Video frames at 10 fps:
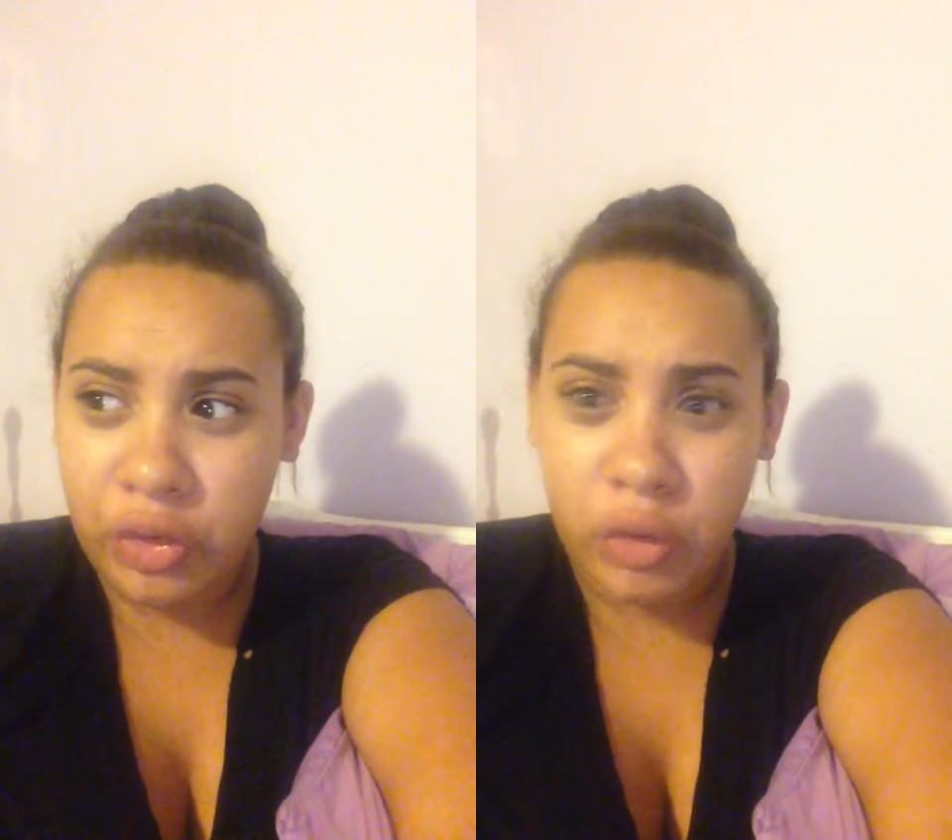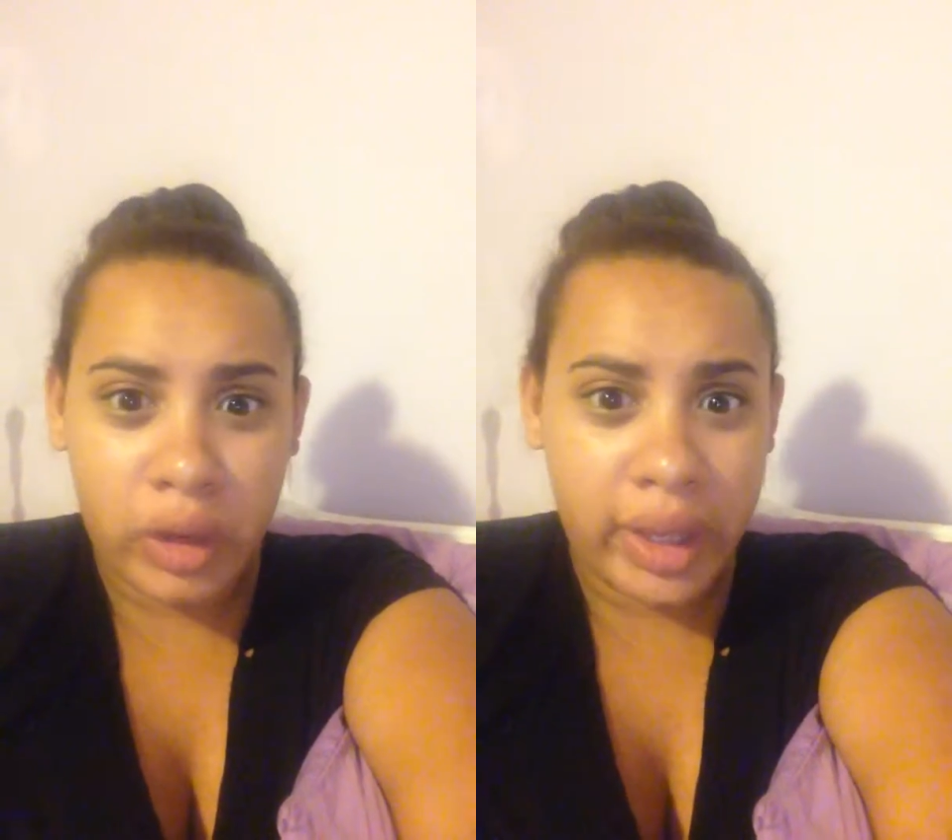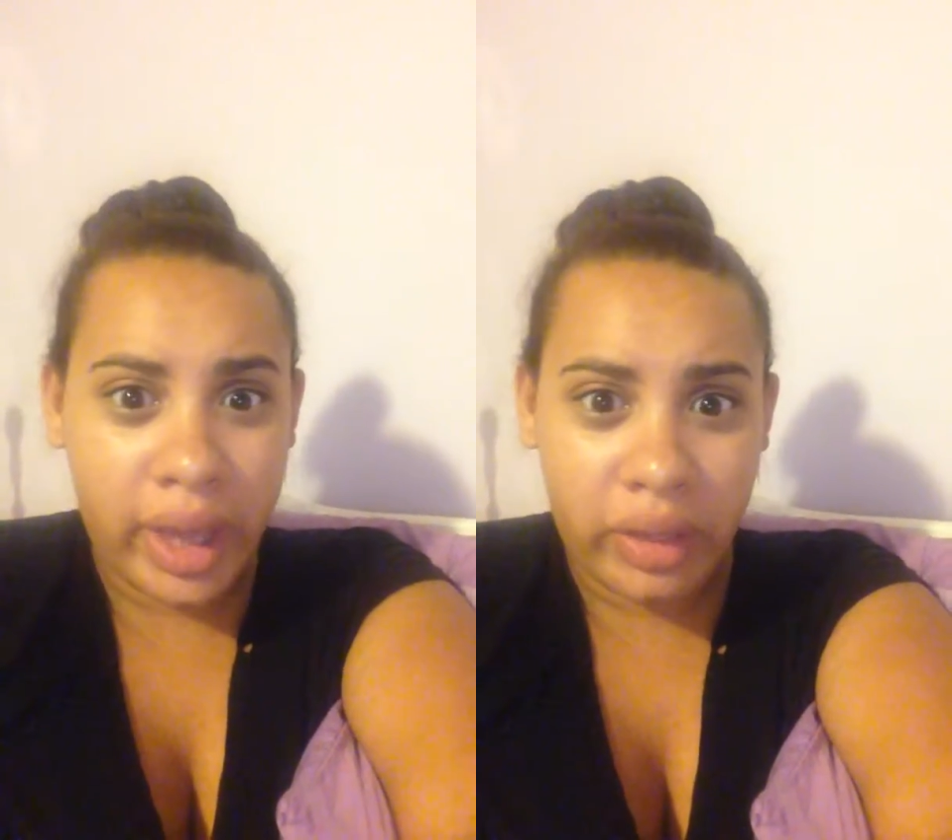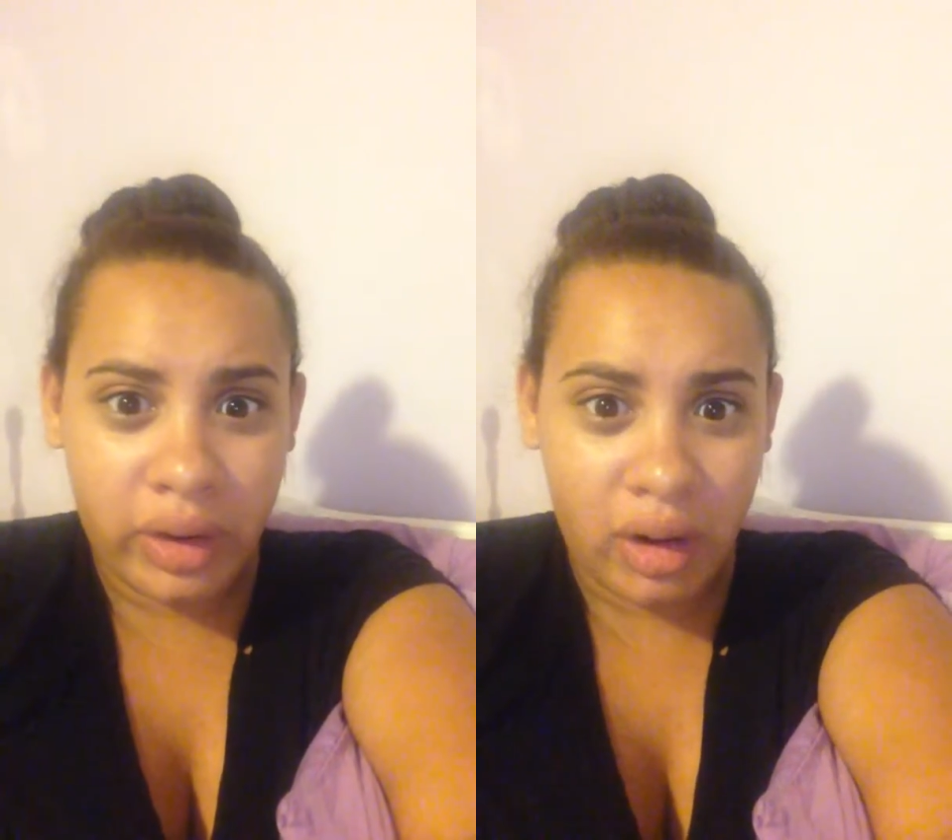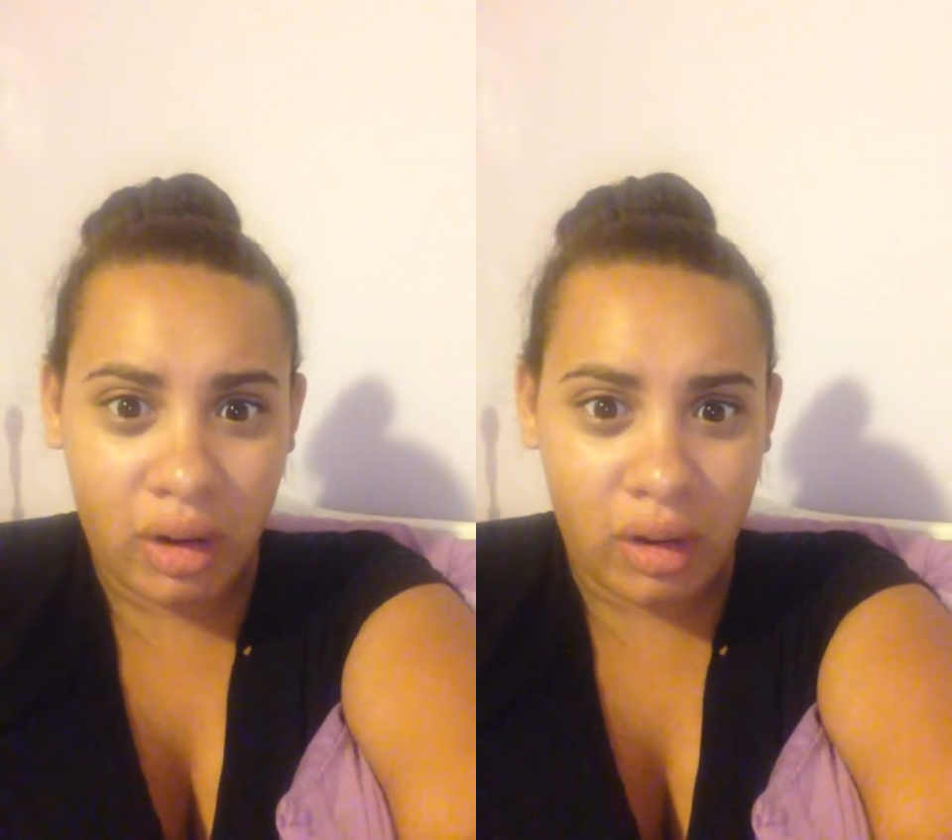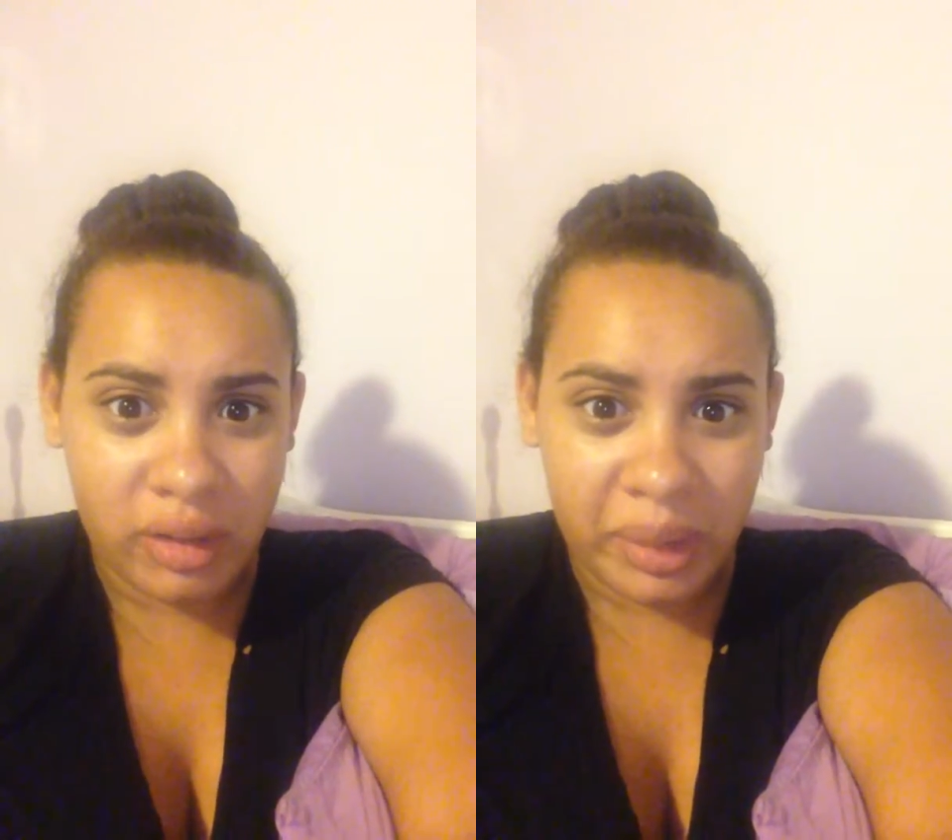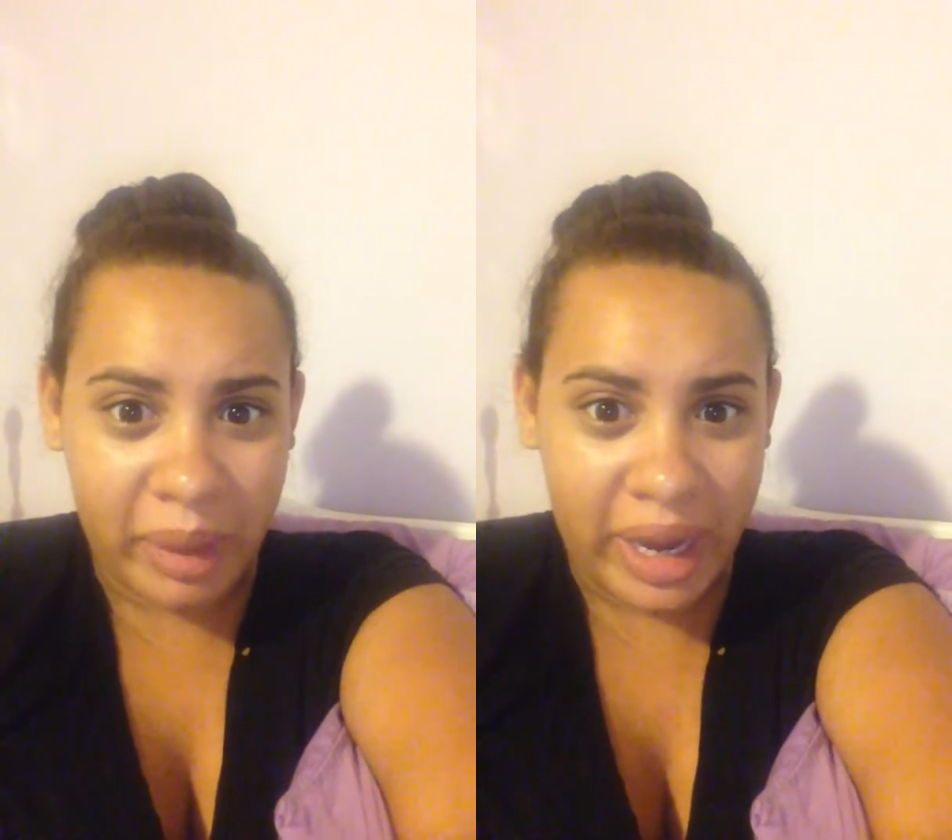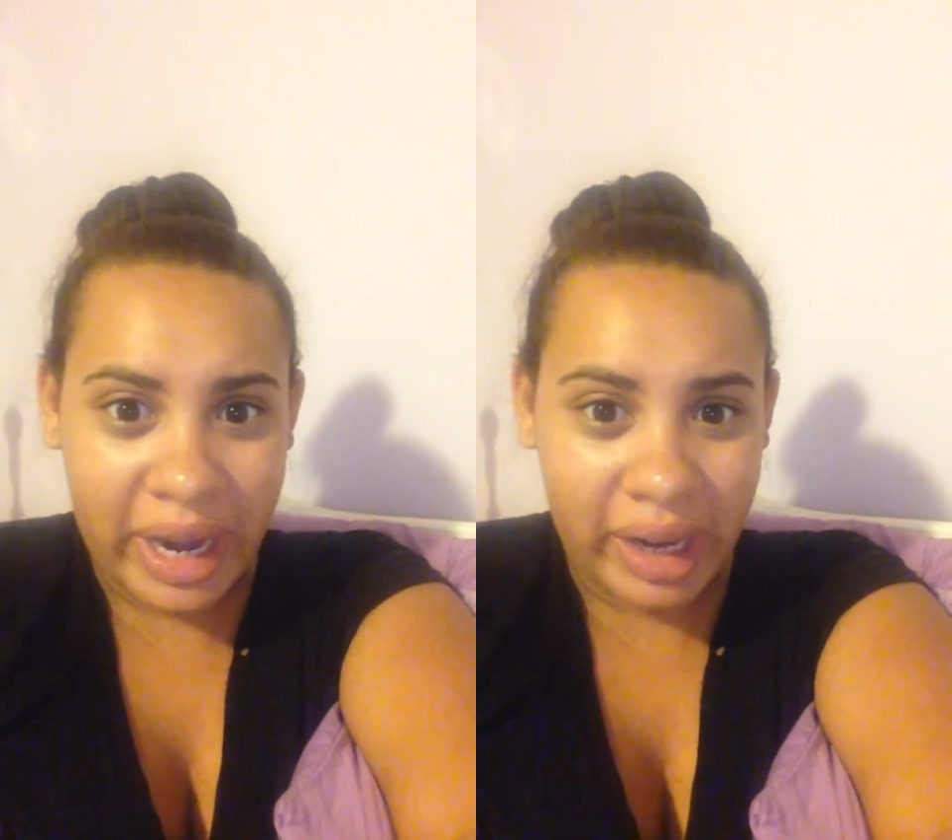3 other girls in
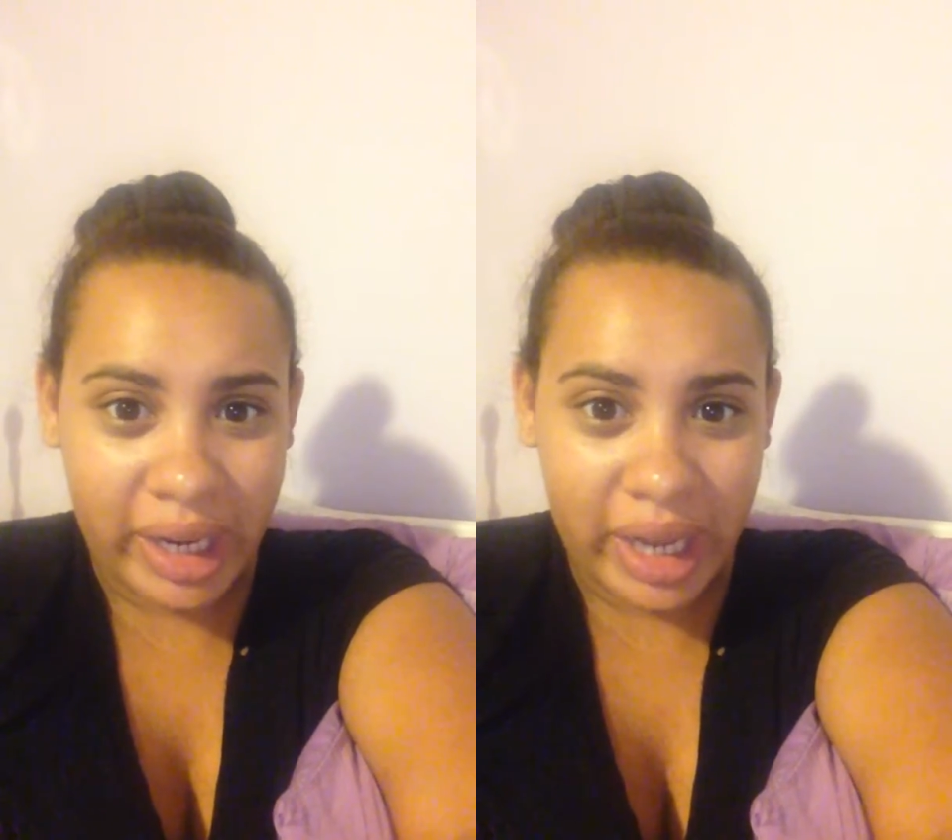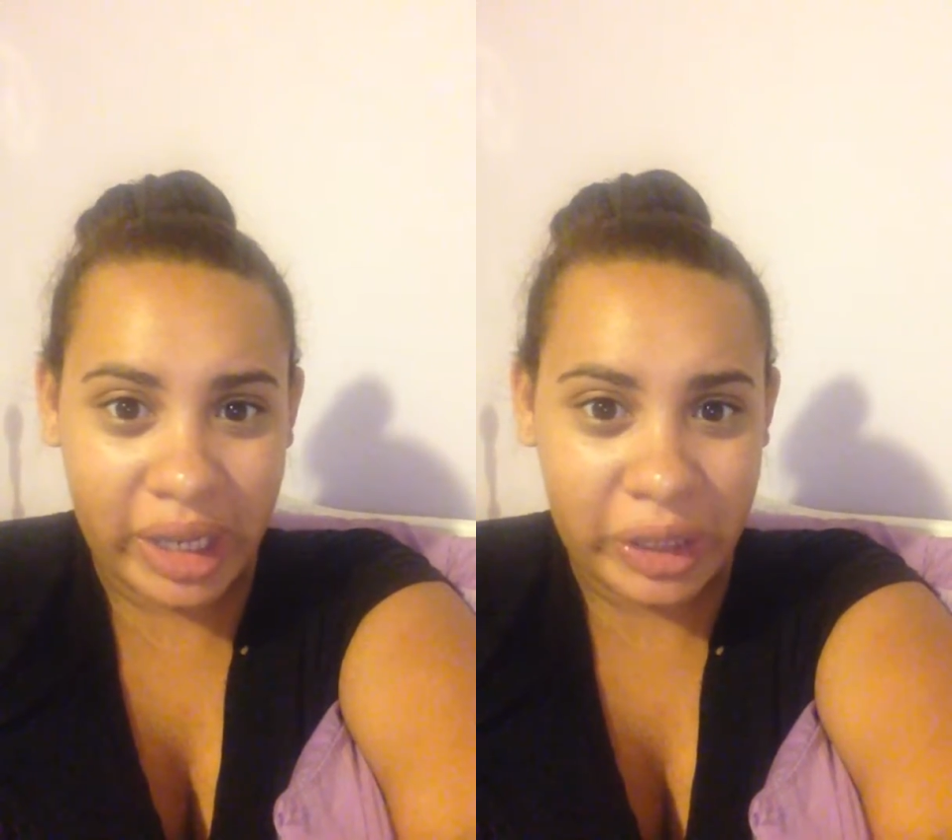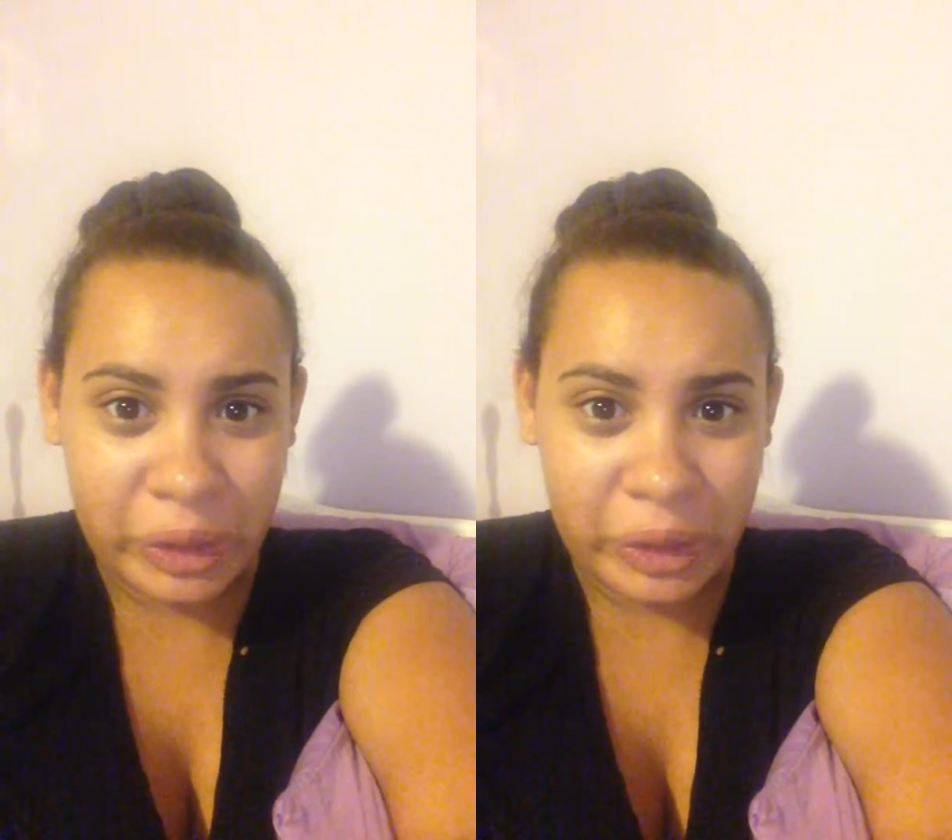my area